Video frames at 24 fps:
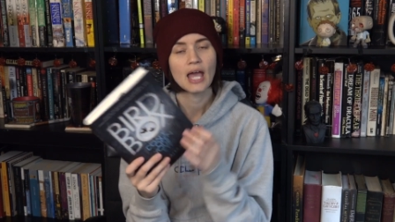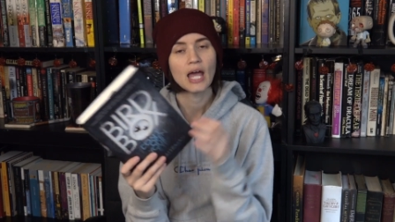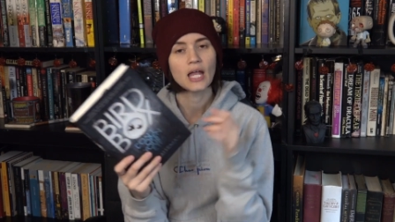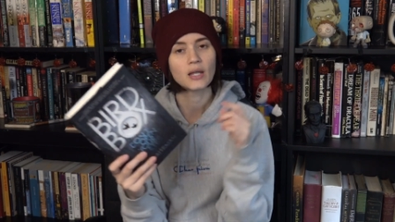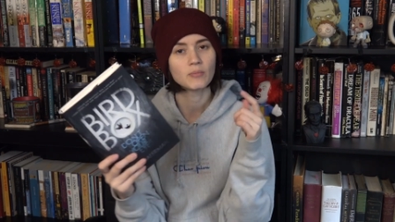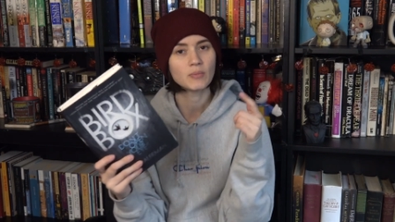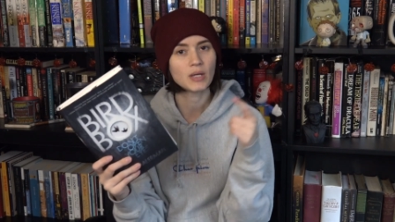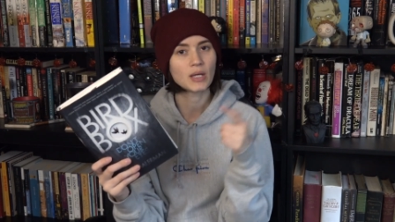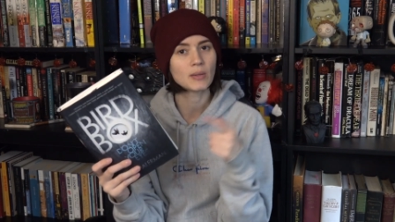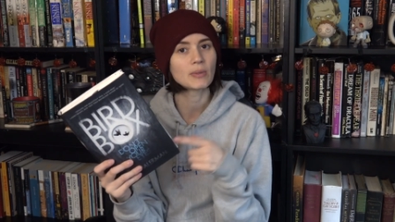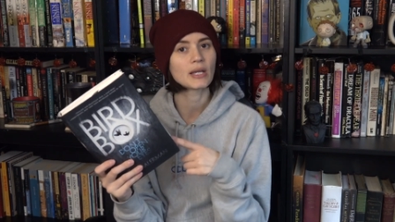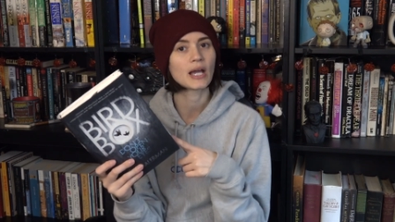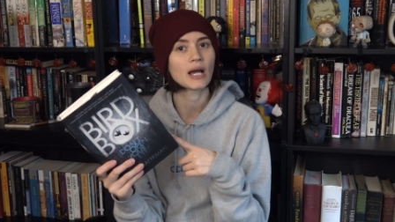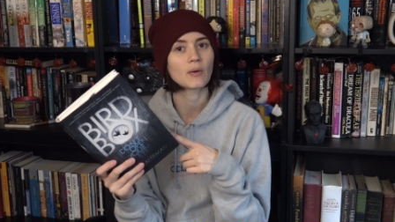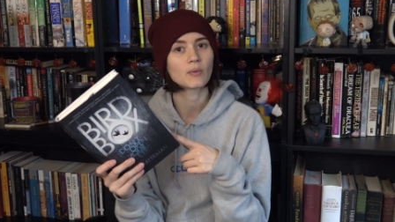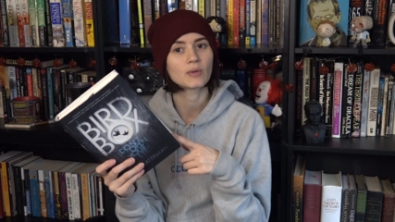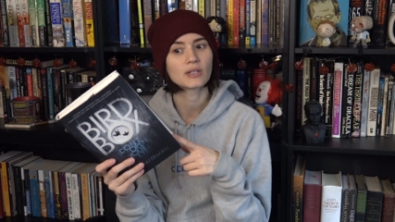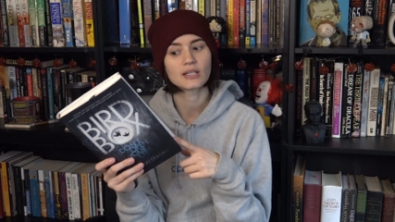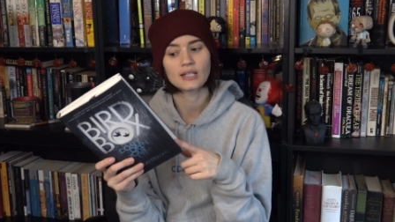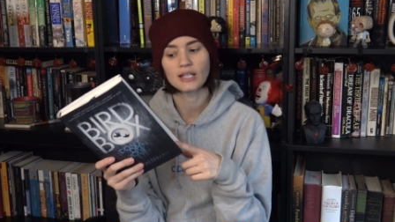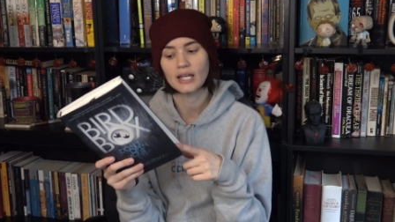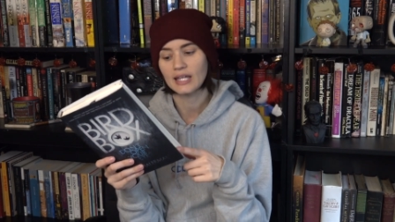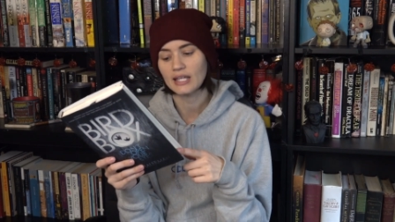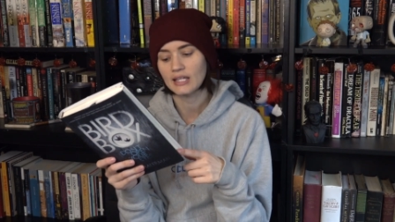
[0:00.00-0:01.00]
and maybe I
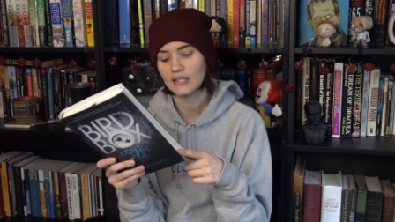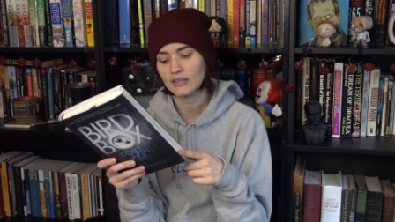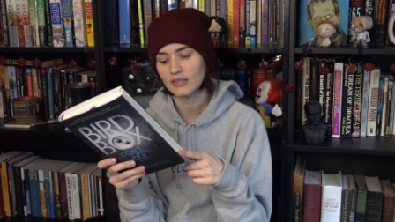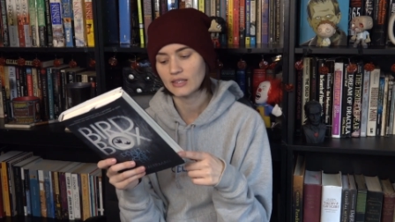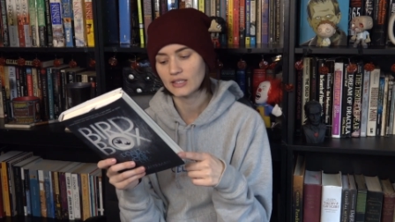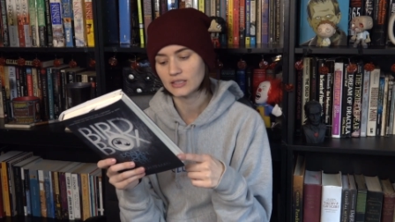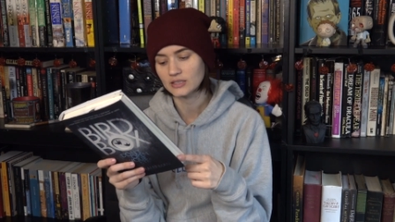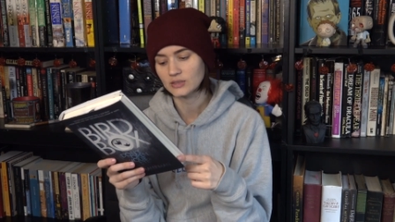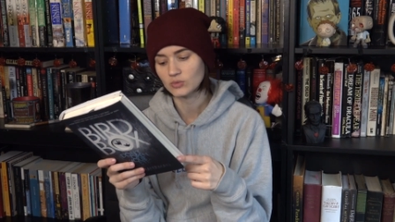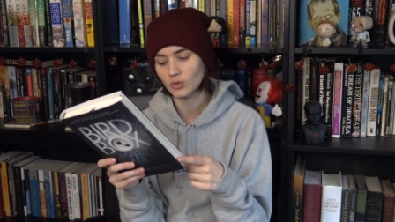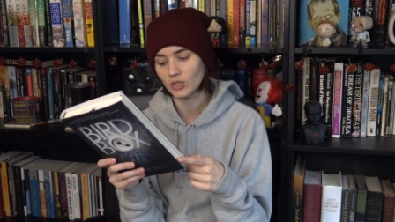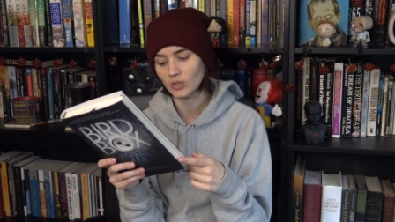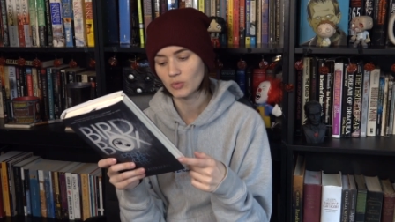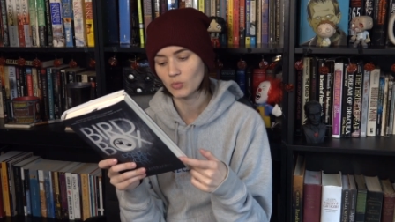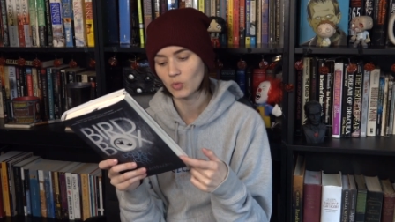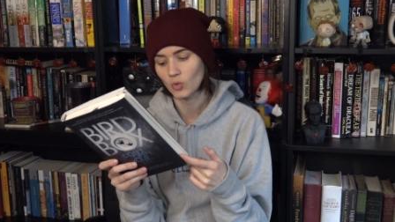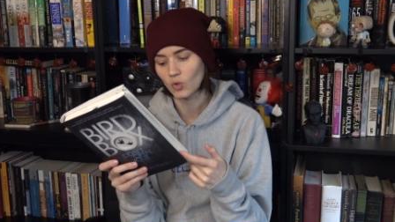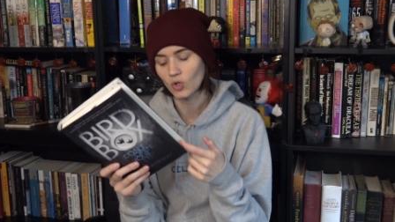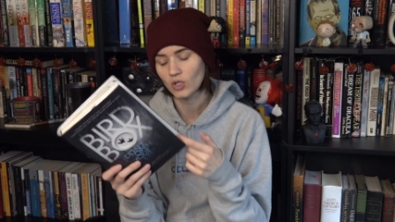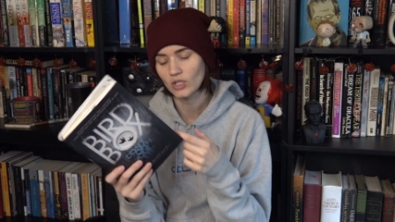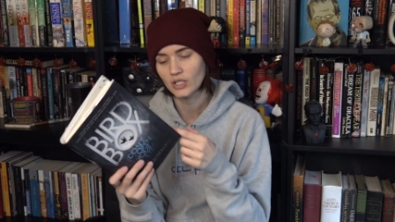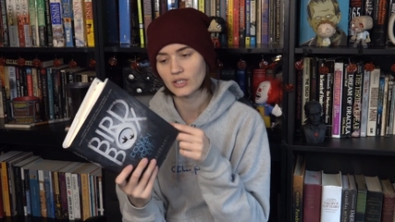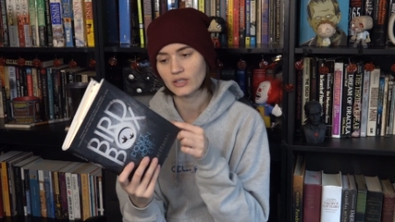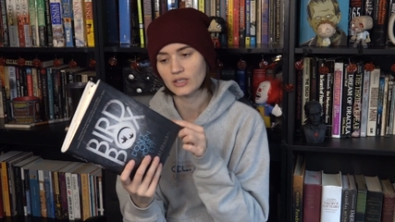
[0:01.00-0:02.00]
would like this one
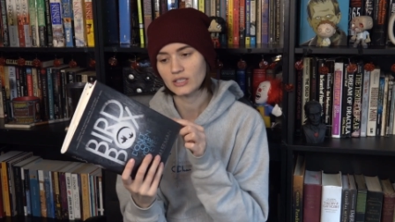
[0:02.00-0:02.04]
more.